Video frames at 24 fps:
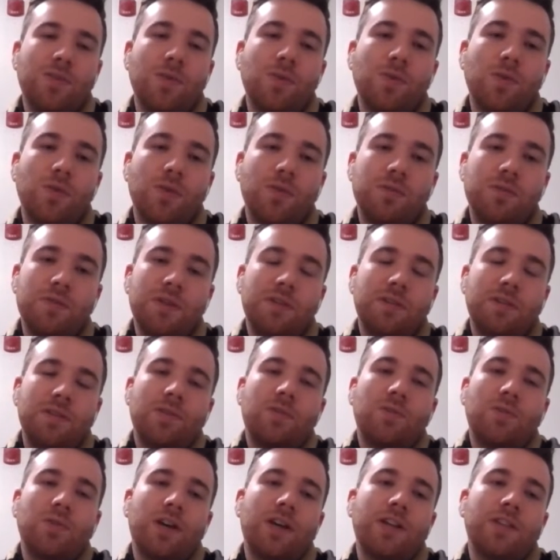whole career in
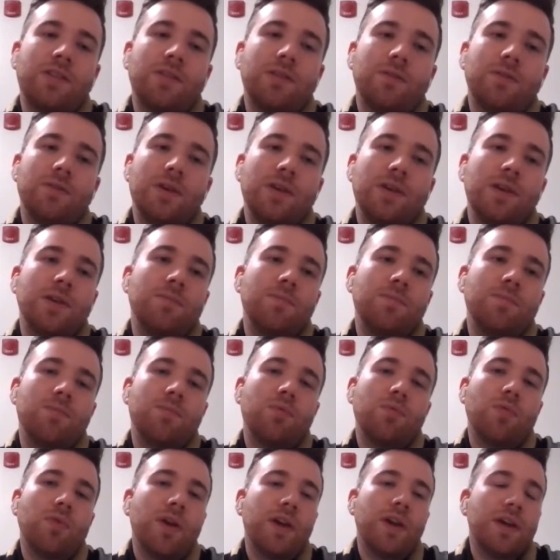Orlando, he could
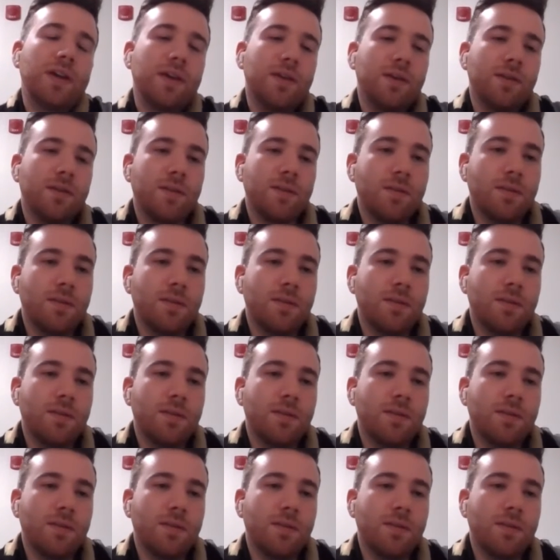break